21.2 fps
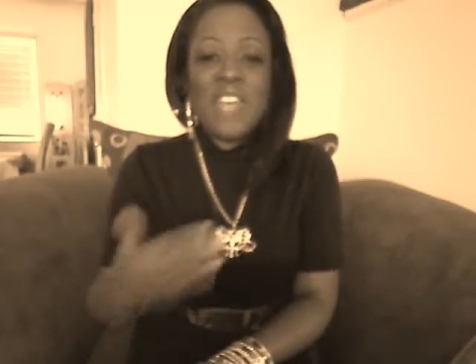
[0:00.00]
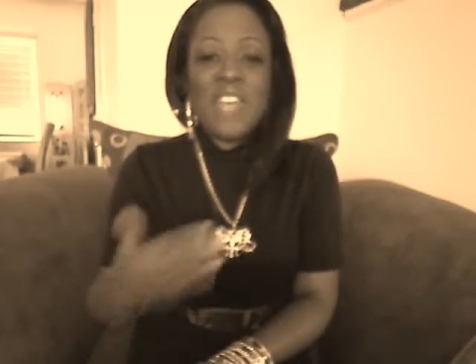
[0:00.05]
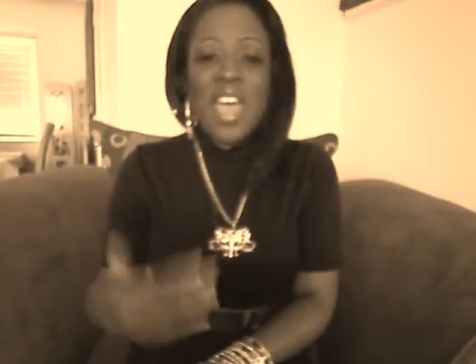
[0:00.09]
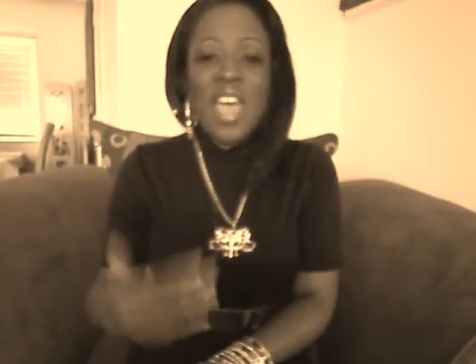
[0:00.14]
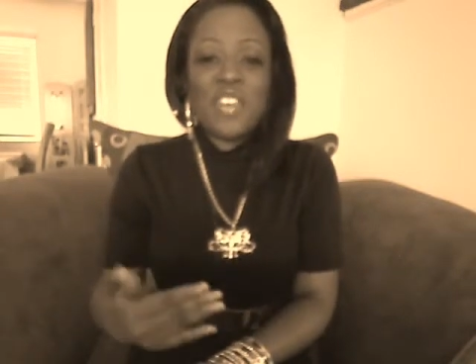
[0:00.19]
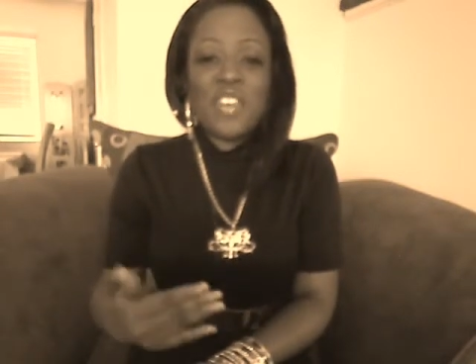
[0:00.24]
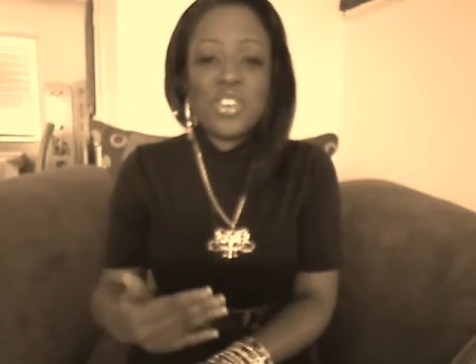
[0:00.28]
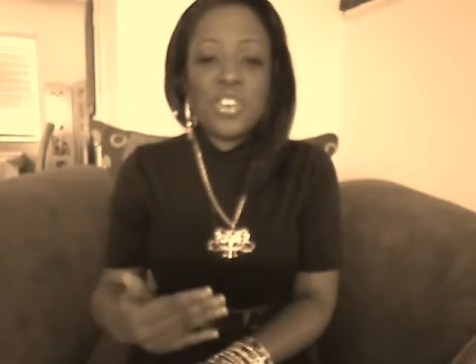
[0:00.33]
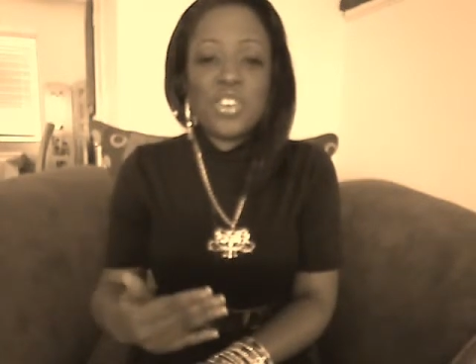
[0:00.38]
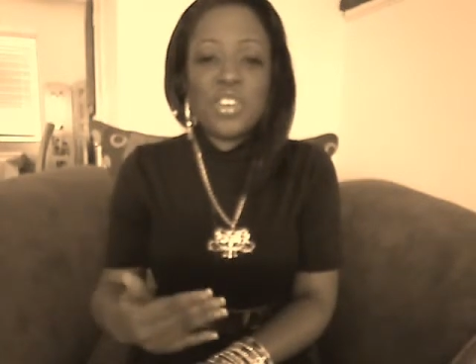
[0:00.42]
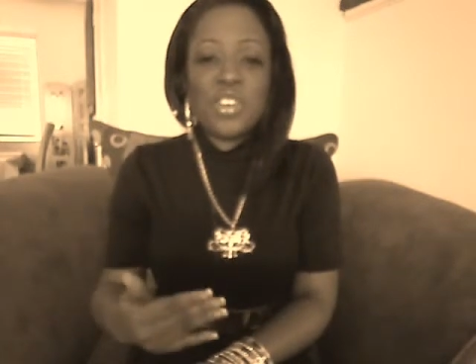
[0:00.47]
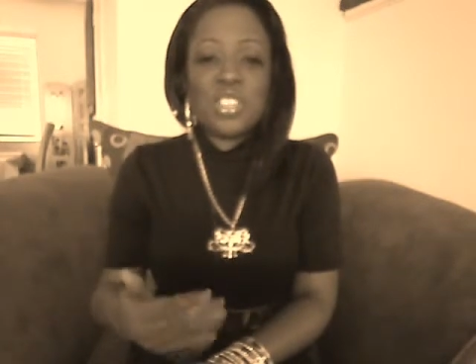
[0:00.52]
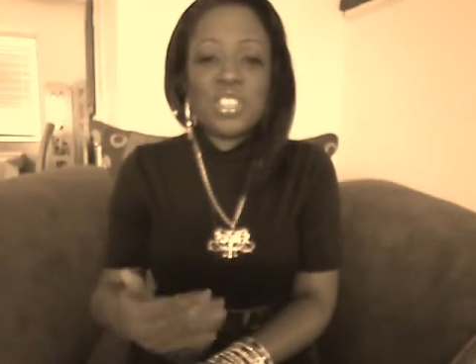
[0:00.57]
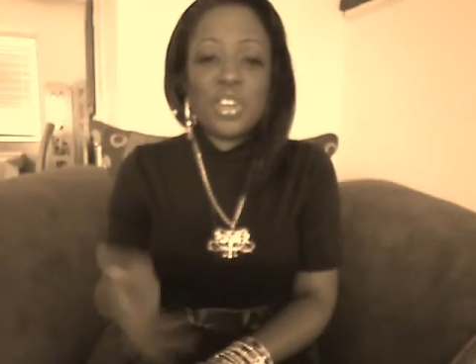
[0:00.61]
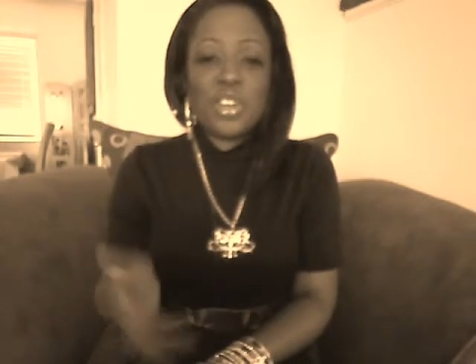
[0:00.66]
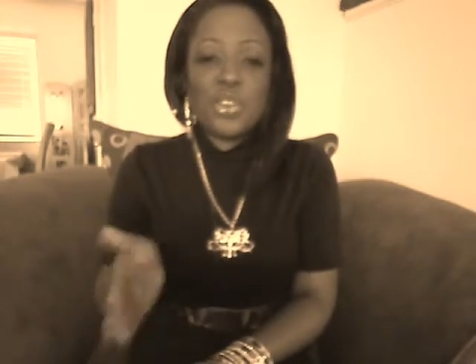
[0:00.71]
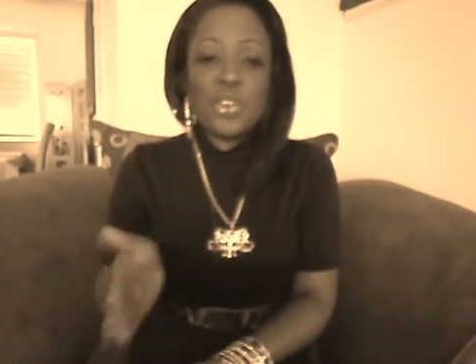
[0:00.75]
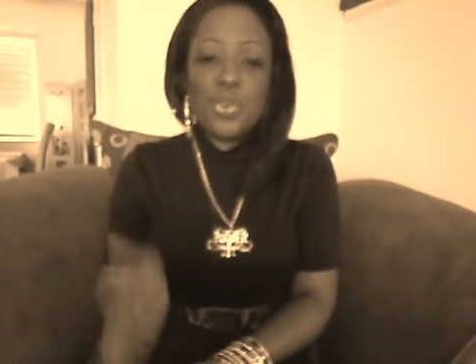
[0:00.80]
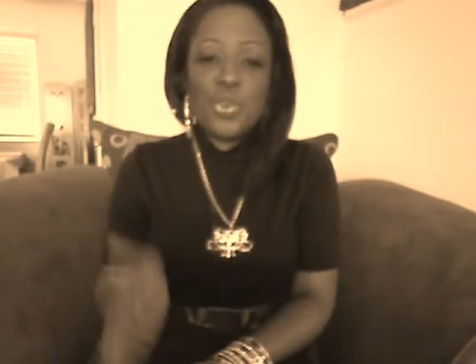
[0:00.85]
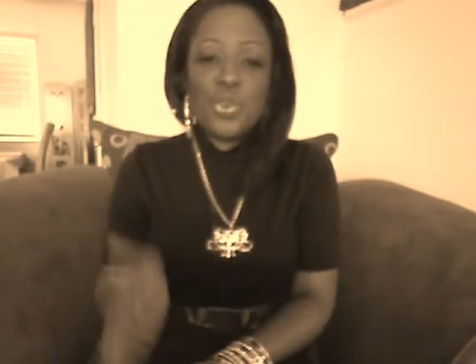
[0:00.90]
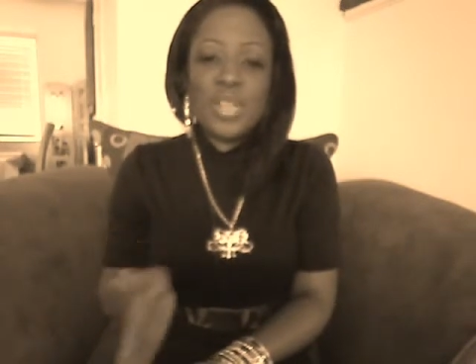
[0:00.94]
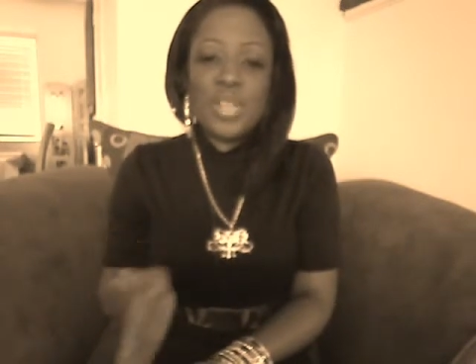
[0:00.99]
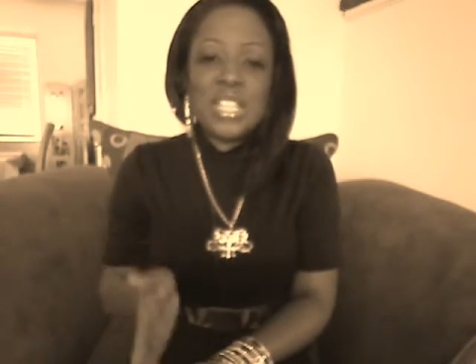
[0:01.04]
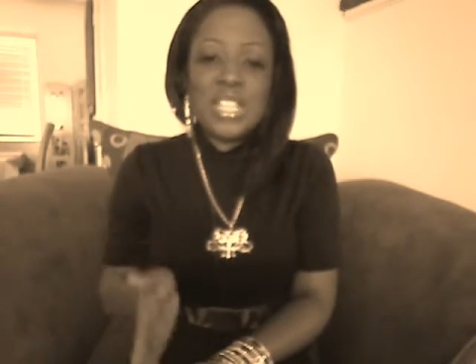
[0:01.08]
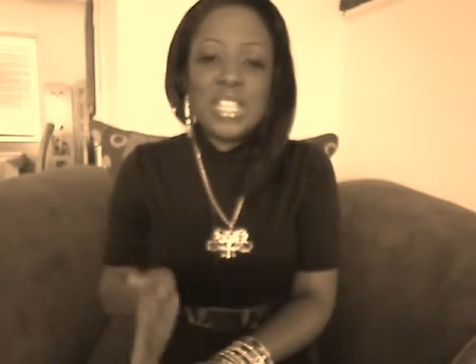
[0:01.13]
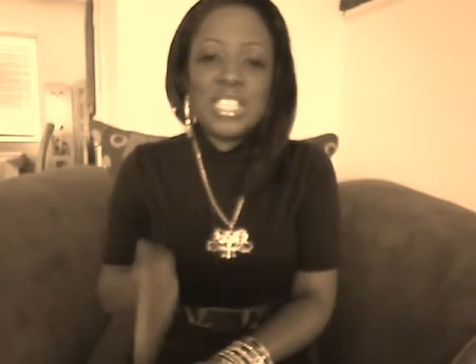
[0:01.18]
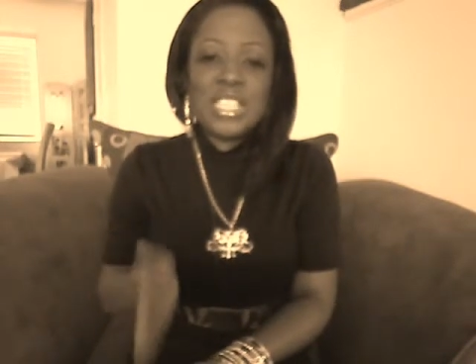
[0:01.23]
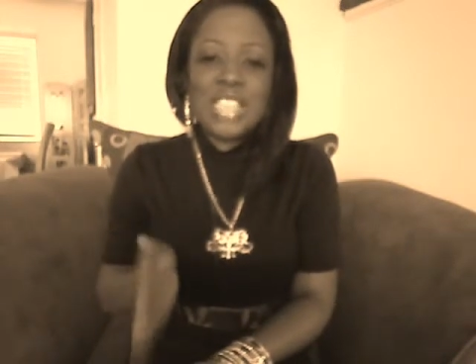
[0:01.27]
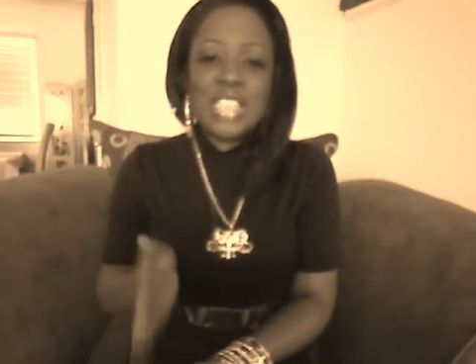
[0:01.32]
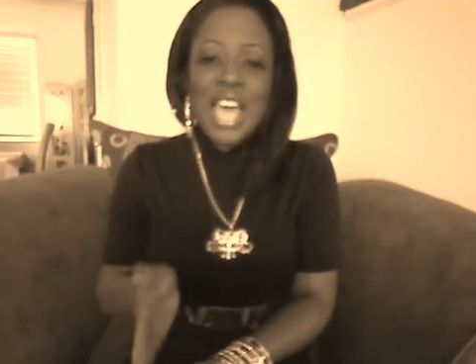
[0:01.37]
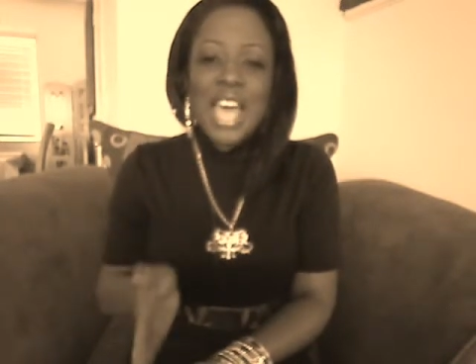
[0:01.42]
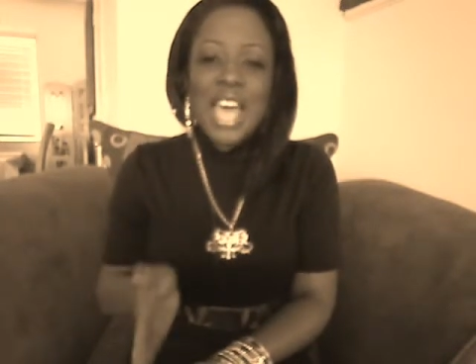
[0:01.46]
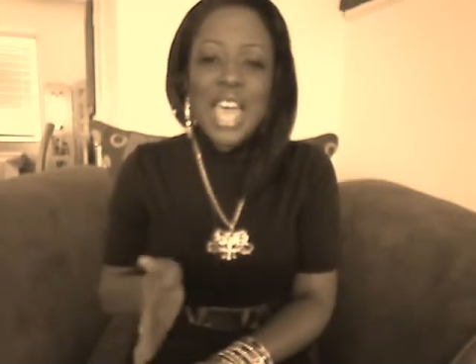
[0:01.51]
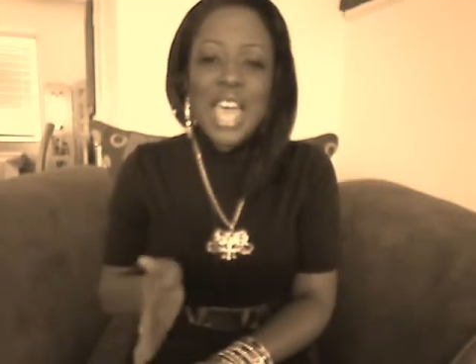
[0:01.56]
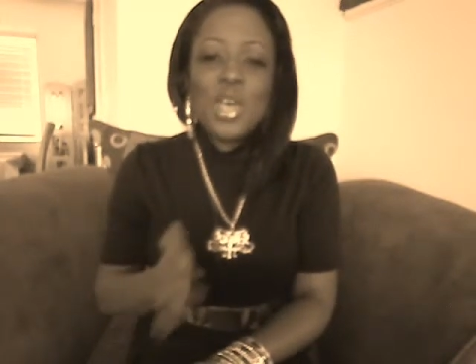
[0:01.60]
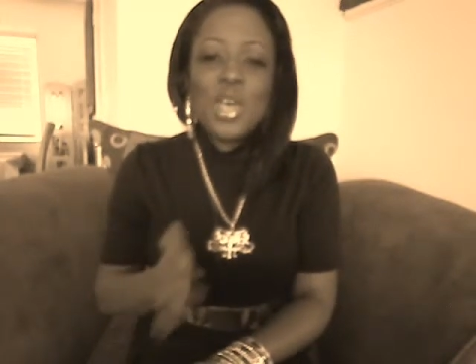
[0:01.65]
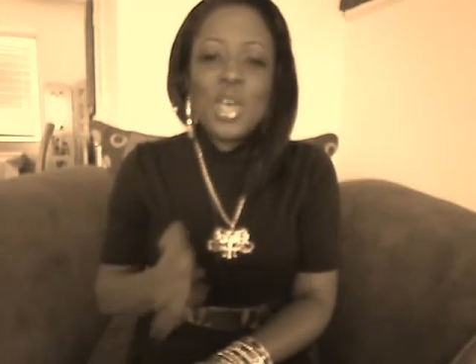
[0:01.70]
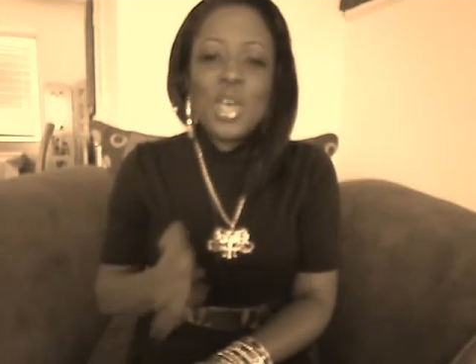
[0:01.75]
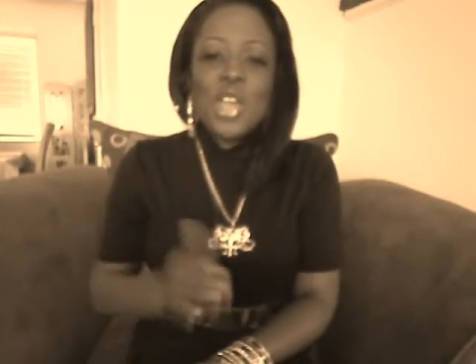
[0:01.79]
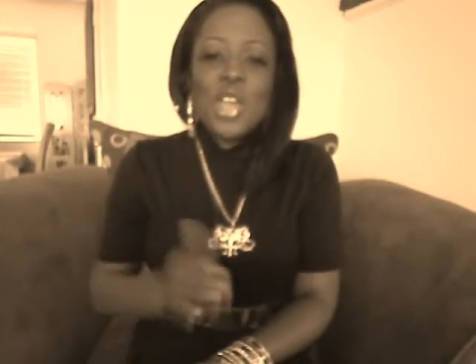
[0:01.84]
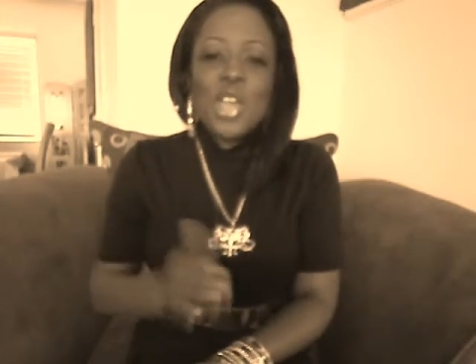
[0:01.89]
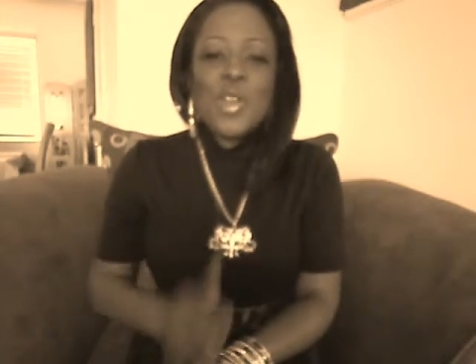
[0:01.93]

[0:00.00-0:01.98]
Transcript: after us or during this time,